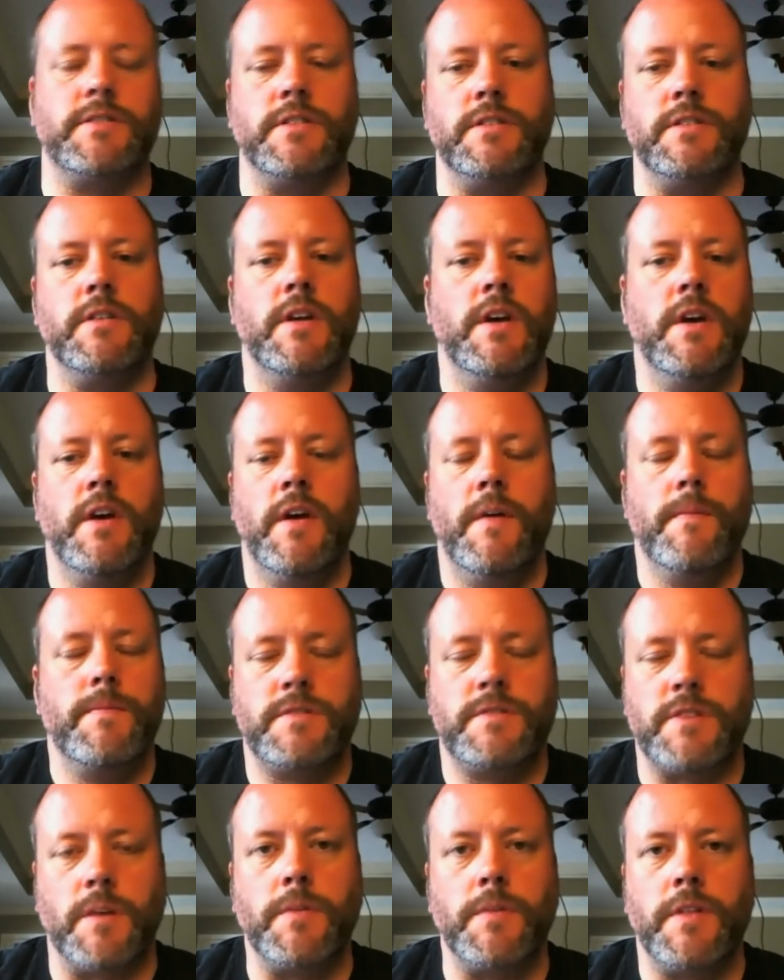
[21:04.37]
and
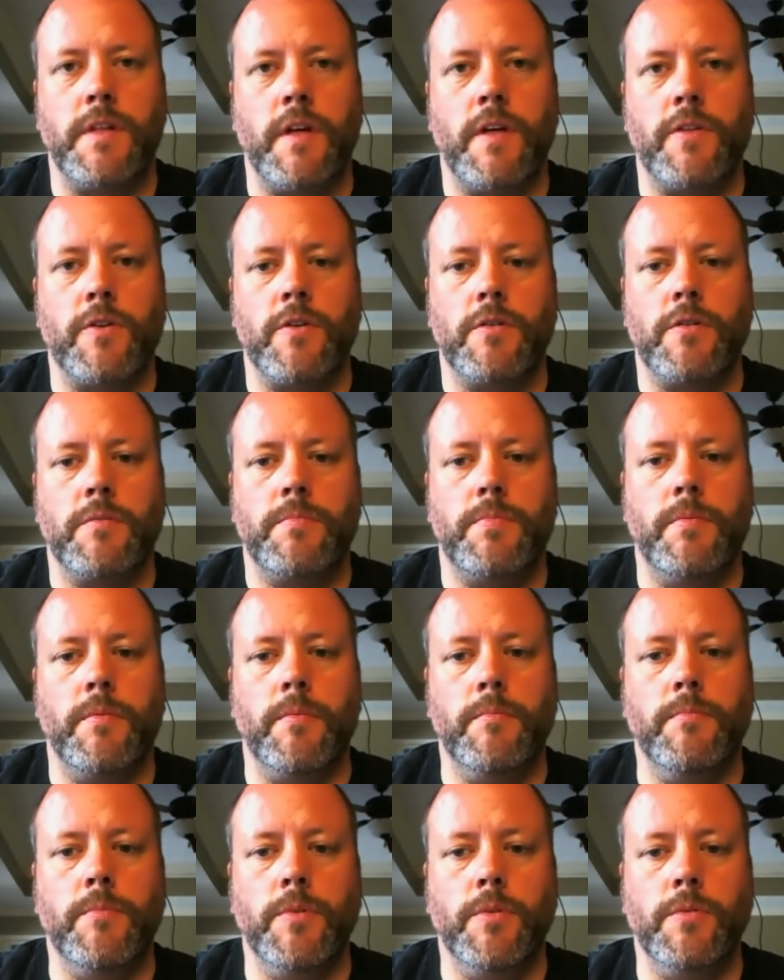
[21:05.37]
some of the other b-
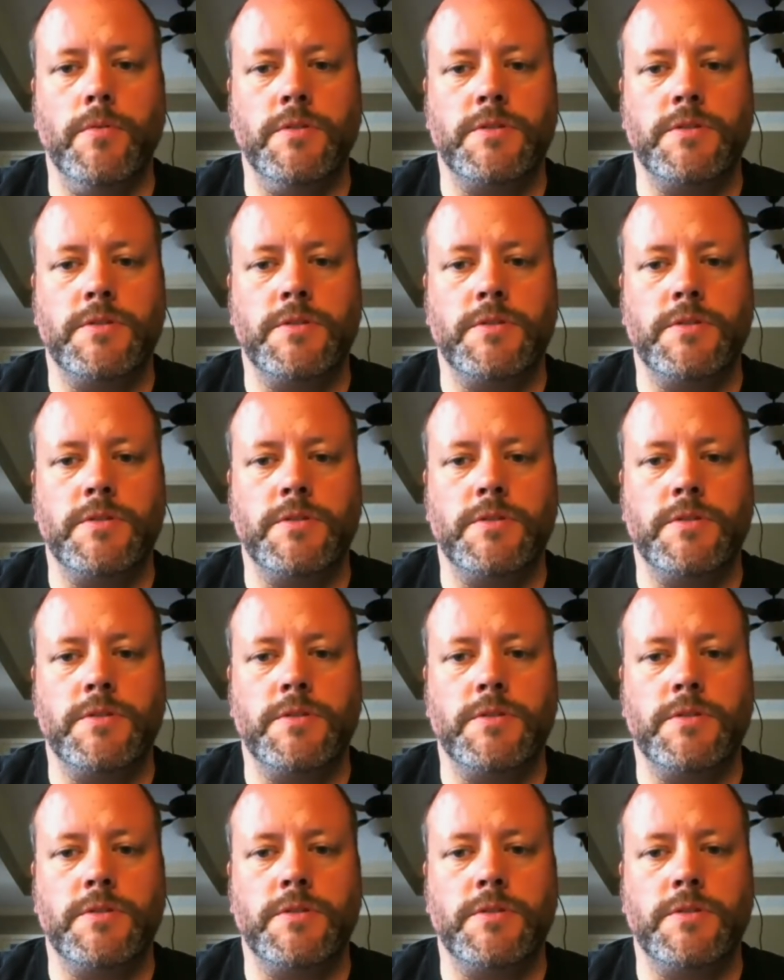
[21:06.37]
moons